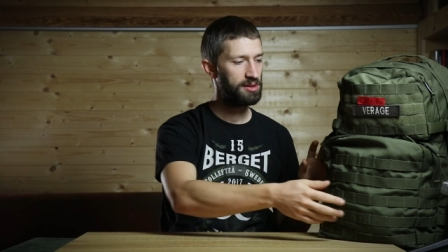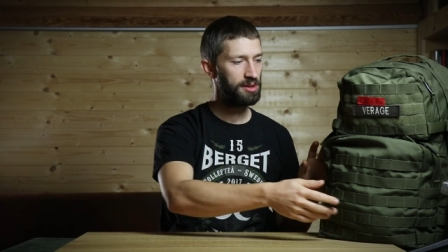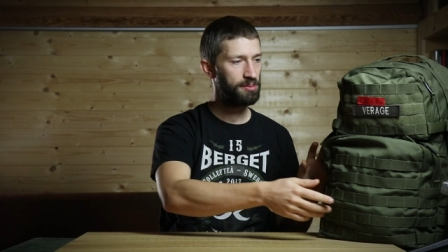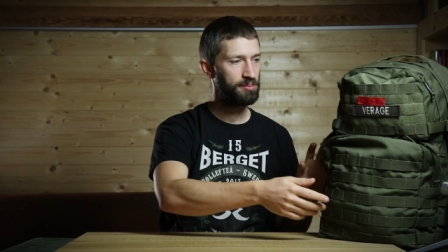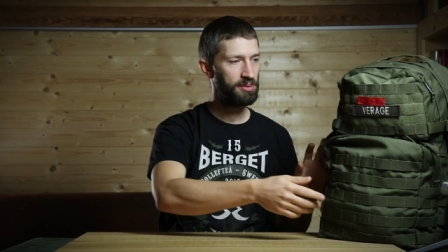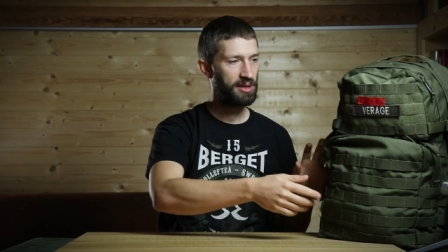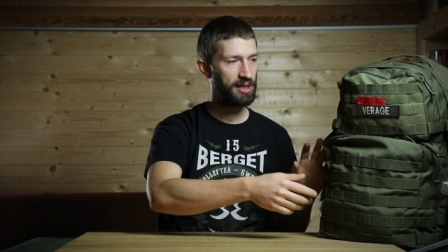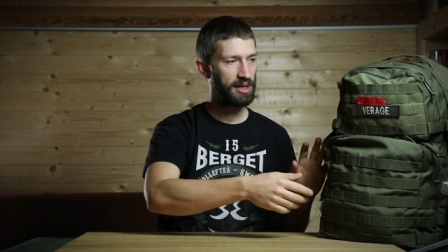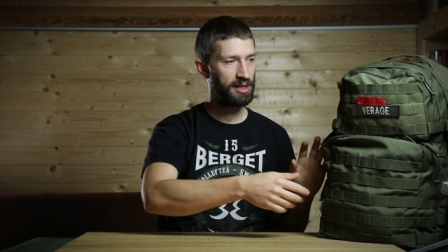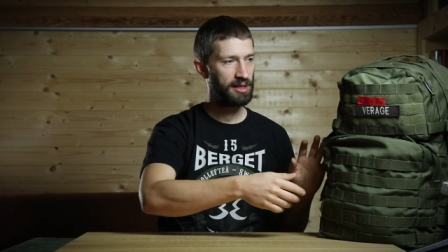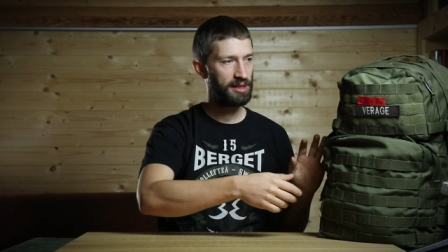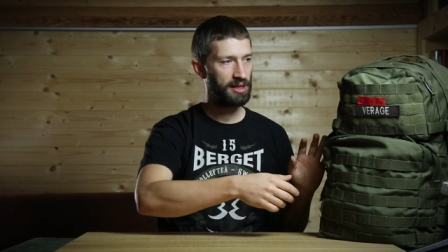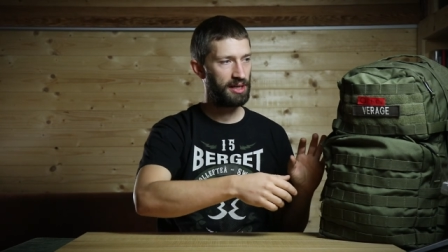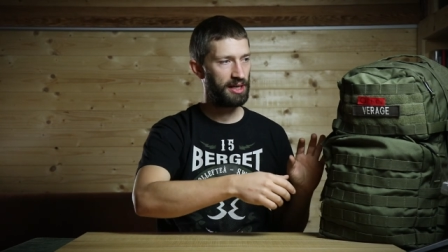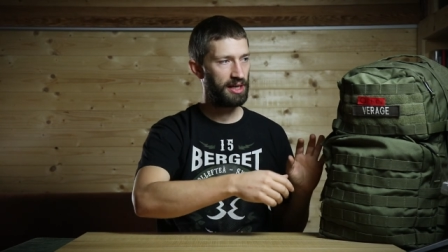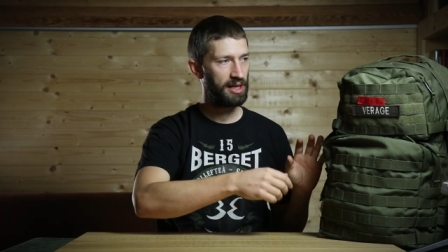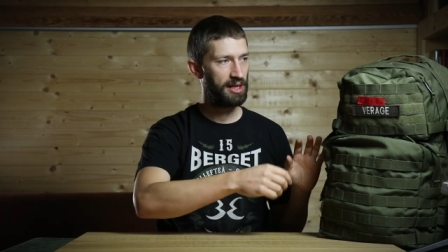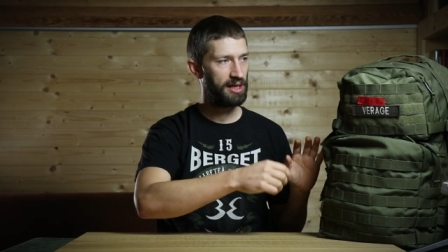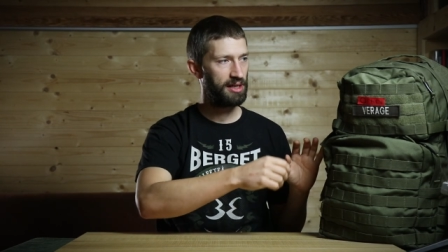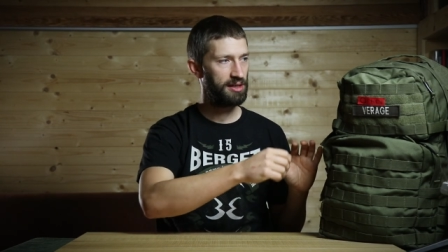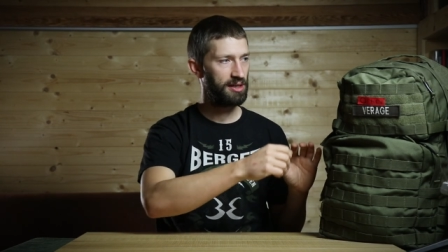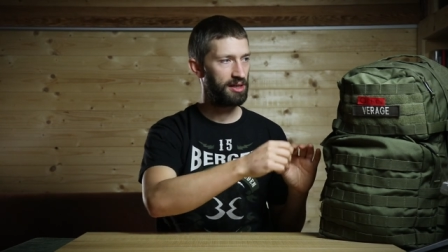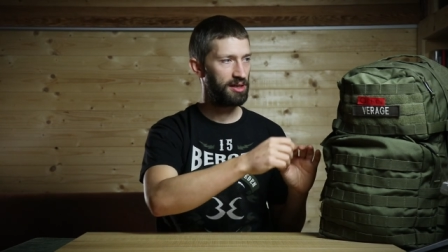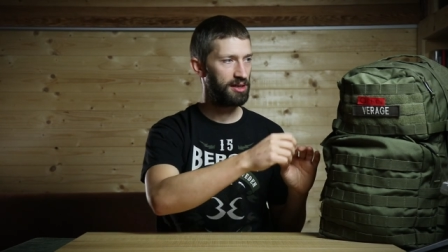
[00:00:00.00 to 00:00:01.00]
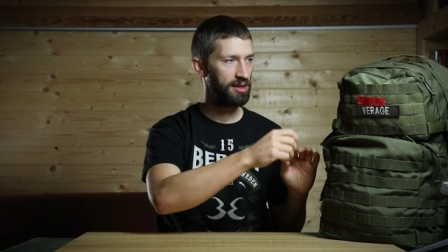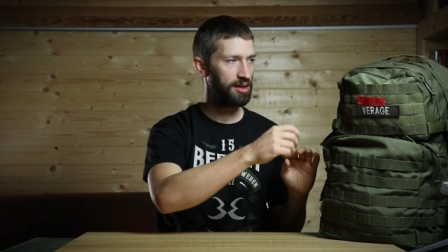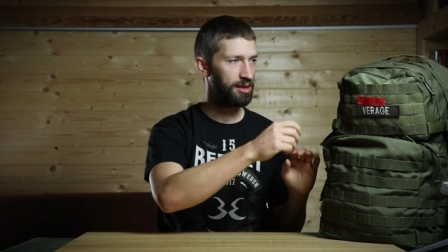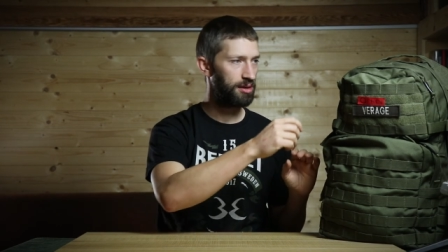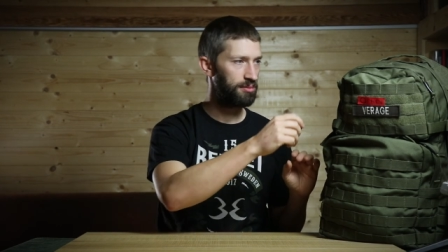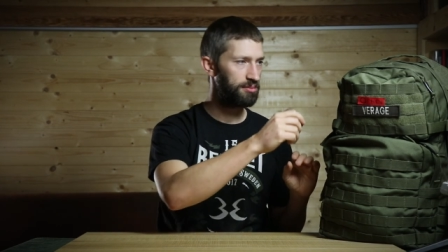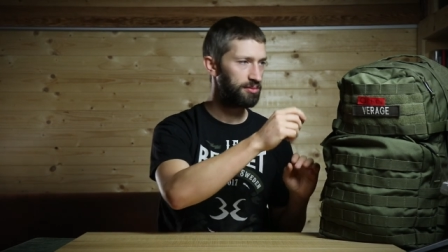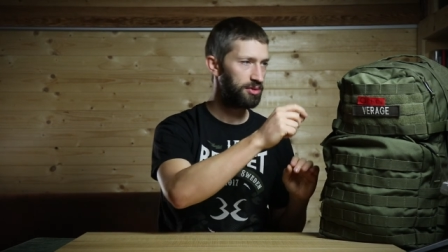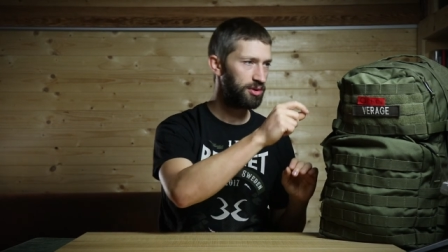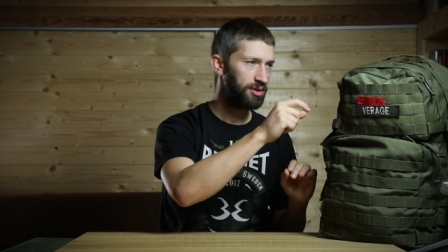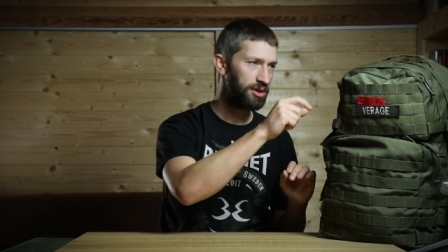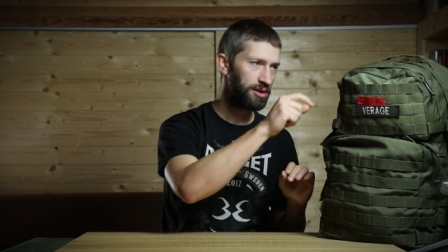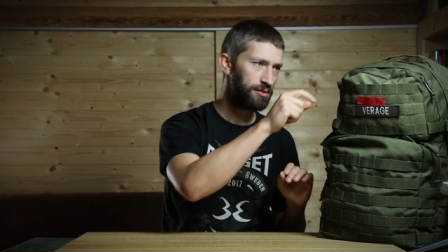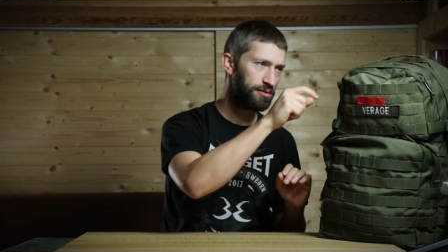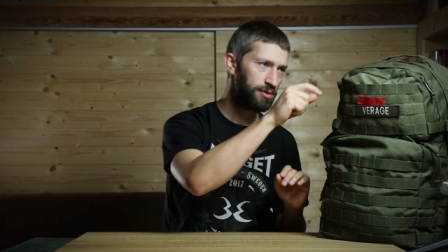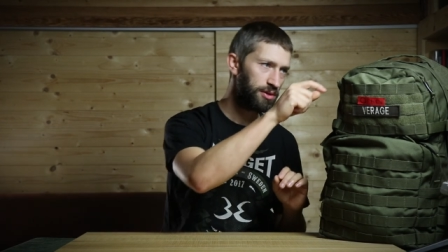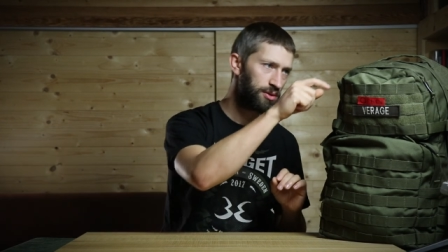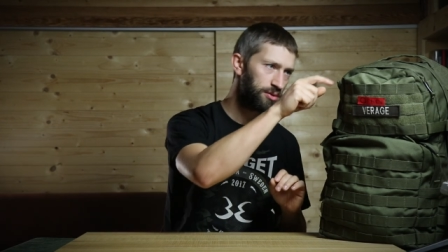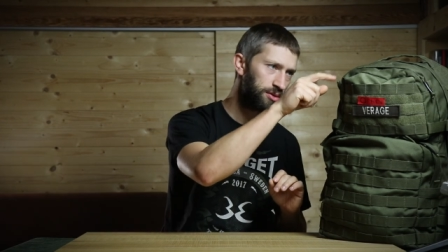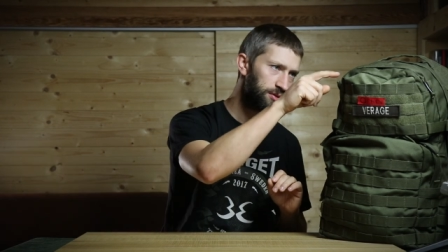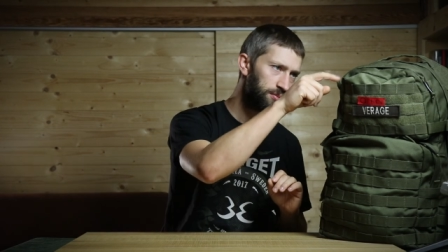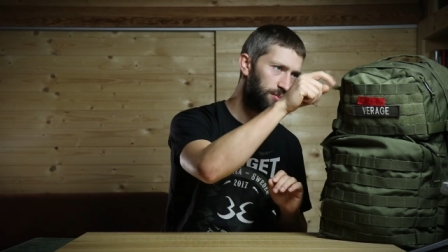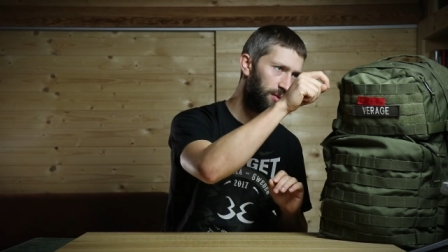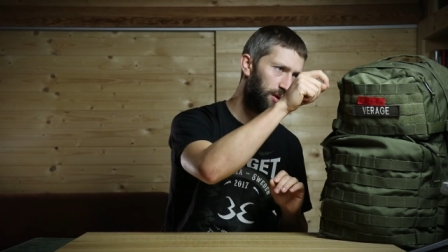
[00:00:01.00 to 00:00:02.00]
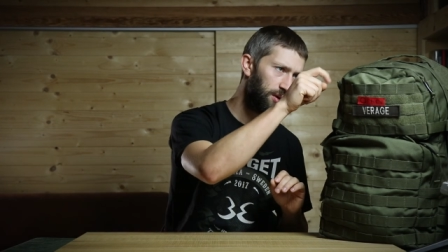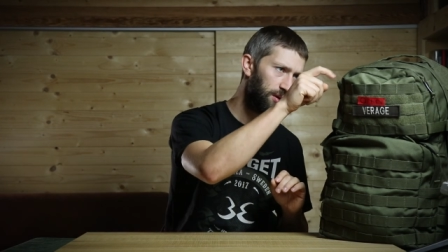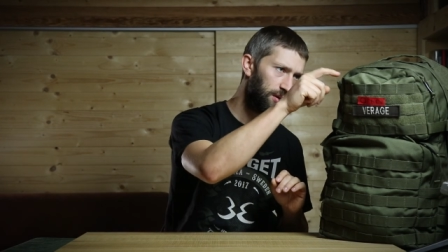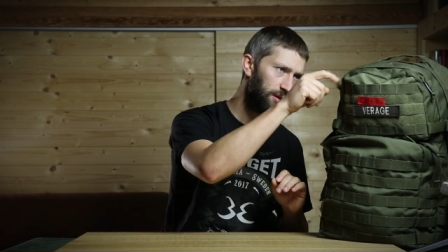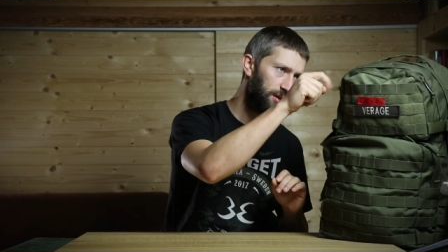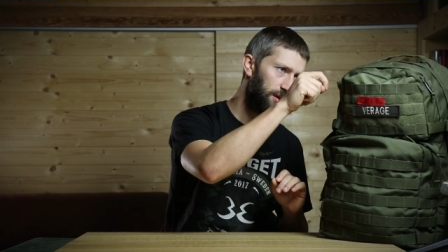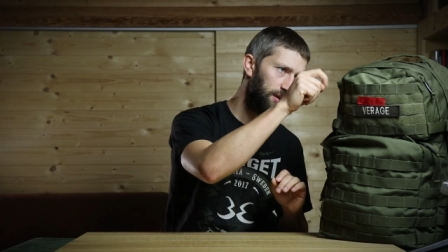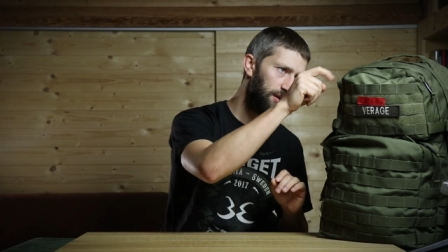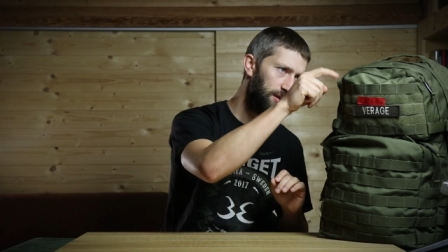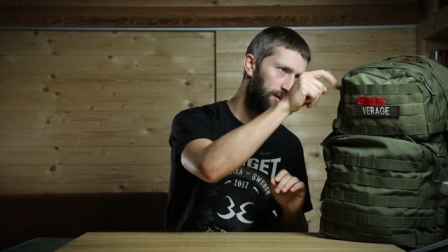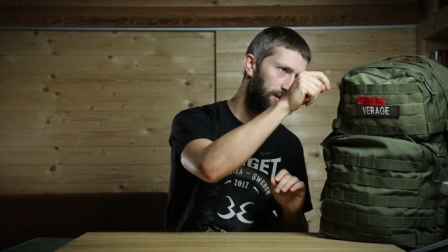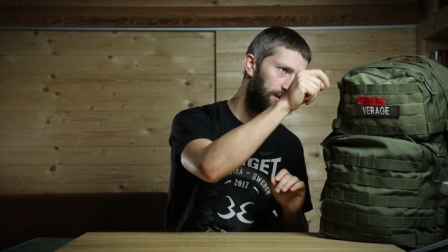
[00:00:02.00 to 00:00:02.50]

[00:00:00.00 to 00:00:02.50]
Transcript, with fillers: the pack and um, you have those small